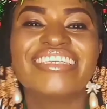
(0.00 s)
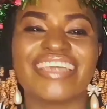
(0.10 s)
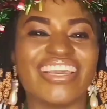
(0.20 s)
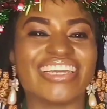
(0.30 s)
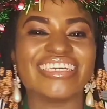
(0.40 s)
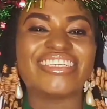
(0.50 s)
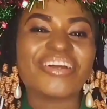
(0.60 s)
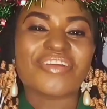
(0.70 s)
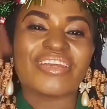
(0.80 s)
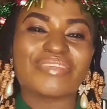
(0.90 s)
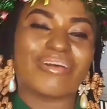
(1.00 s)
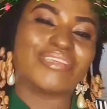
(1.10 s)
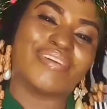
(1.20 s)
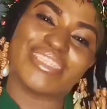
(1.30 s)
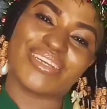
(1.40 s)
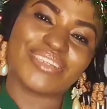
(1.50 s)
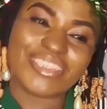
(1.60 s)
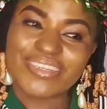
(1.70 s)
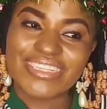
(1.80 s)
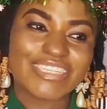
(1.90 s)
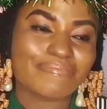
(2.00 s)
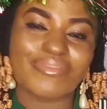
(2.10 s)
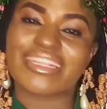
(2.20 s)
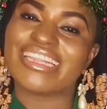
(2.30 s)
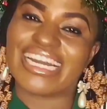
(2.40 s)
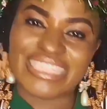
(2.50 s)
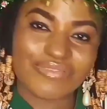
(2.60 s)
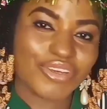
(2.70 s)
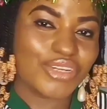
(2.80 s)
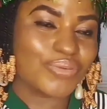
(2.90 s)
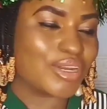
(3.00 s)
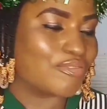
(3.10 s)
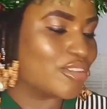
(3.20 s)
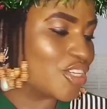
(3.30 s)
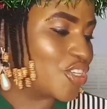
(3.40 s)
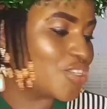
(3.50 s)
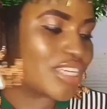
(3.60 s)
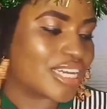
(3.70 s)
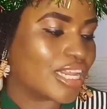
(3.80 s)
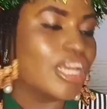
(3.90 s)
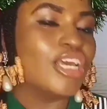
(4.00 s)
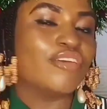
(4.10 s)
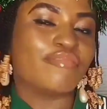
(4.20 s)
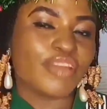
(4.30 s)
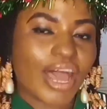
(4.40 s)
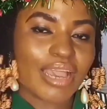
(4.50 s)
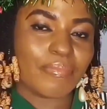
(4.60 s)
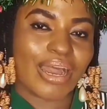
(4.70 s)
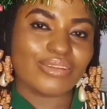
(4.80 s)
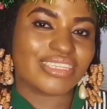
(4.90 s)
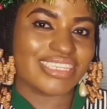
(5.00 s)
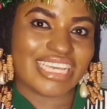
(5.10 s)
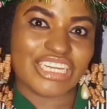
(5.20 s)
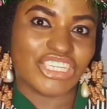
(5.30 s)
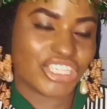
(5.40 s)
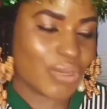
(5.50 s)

you could do Christmas photo shoots. That's if you're doing a photo shoot, you can vlog about it and show